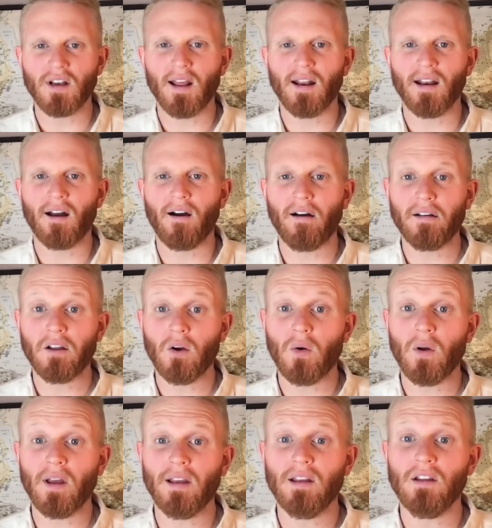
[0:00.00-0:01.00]
and
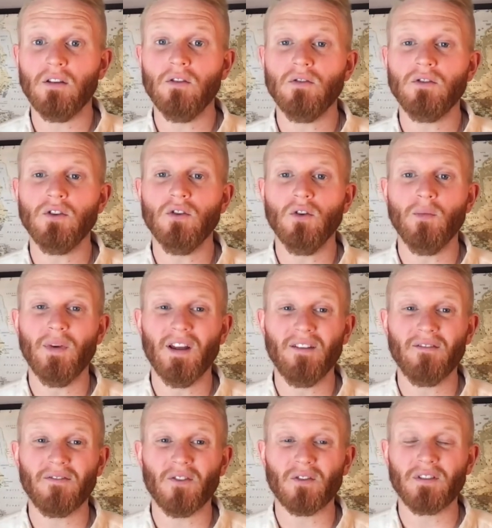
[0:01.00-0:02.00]
ongoing YouTube
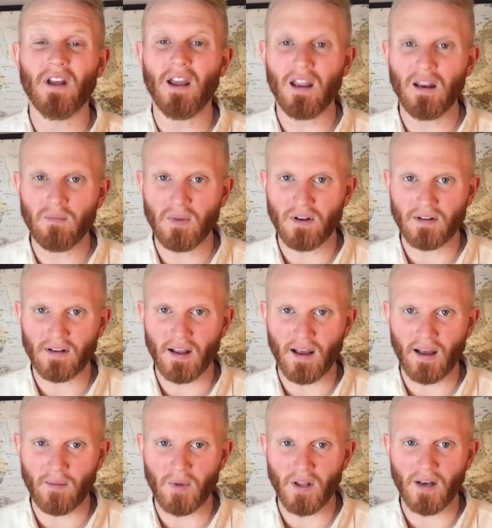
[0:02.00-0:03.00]
infotainment
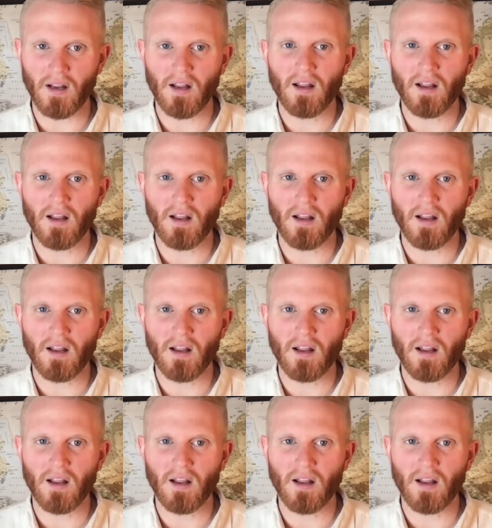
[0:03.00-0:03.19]
habit,